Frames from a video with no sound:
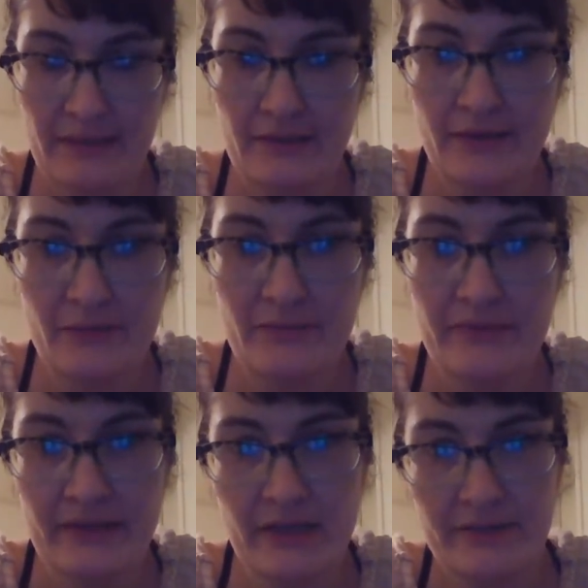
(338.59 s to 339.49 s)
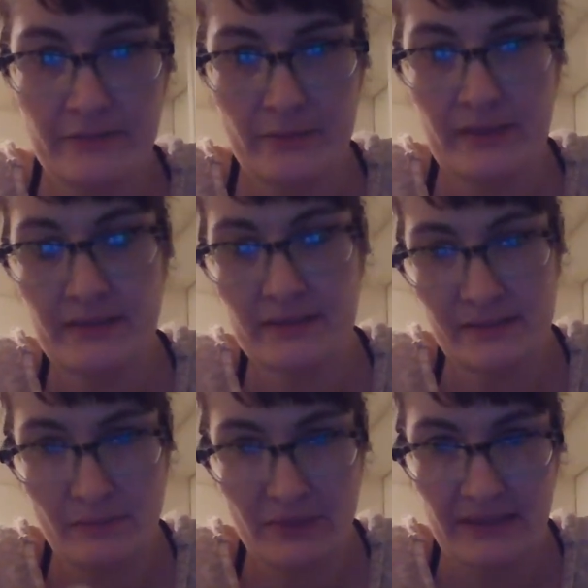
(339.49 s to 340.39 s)
Now you have to be very careful with
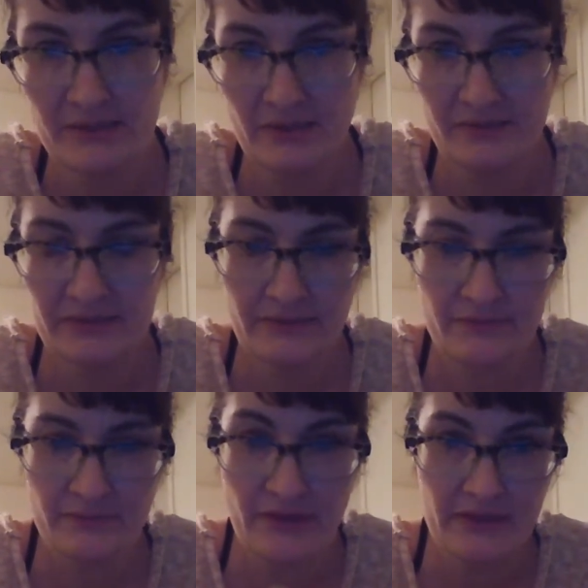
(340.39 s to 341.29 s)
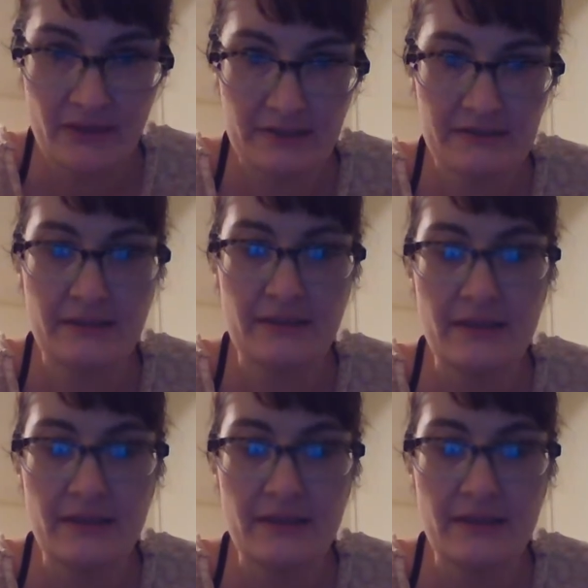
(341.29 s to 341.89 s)
some plants are obviously very toxic.